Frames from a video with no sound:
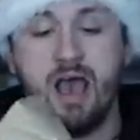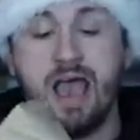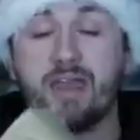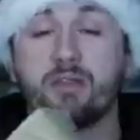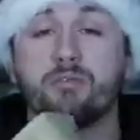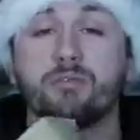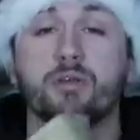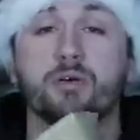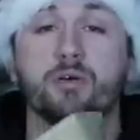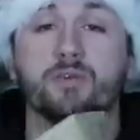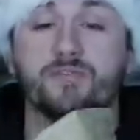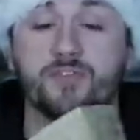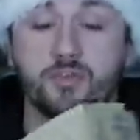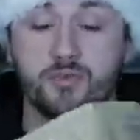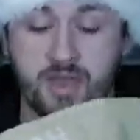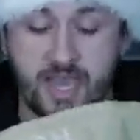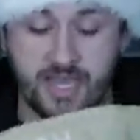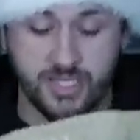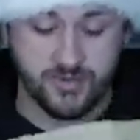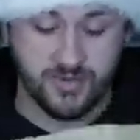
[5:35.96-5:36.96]
I don't know if you
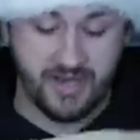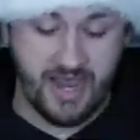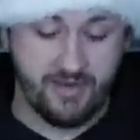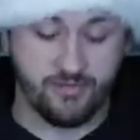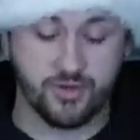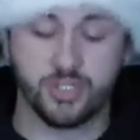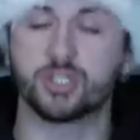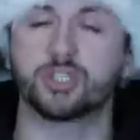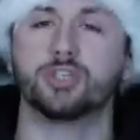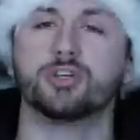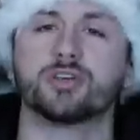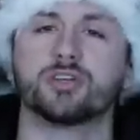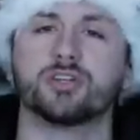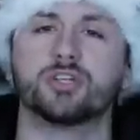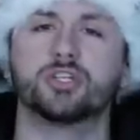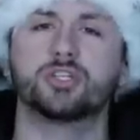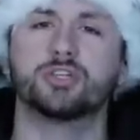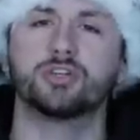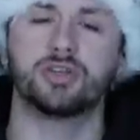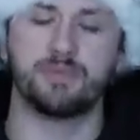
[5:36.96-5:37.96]
guys would ever, just
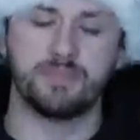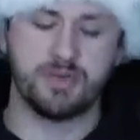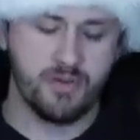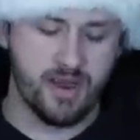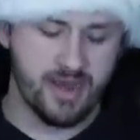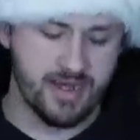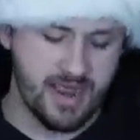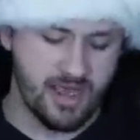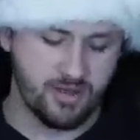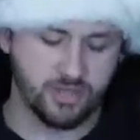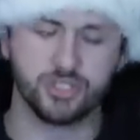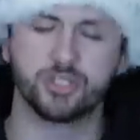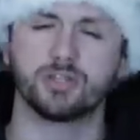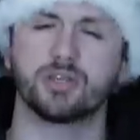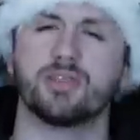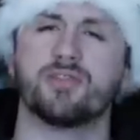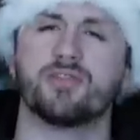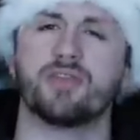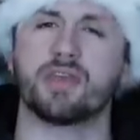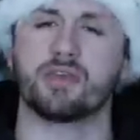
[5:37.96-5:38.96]
look at me right now. Just
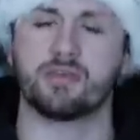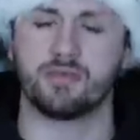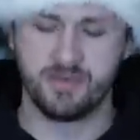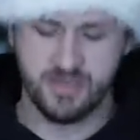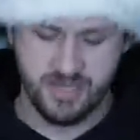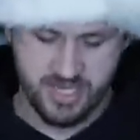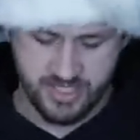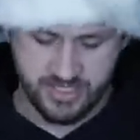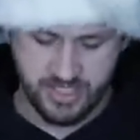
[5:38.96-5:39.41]
look and think.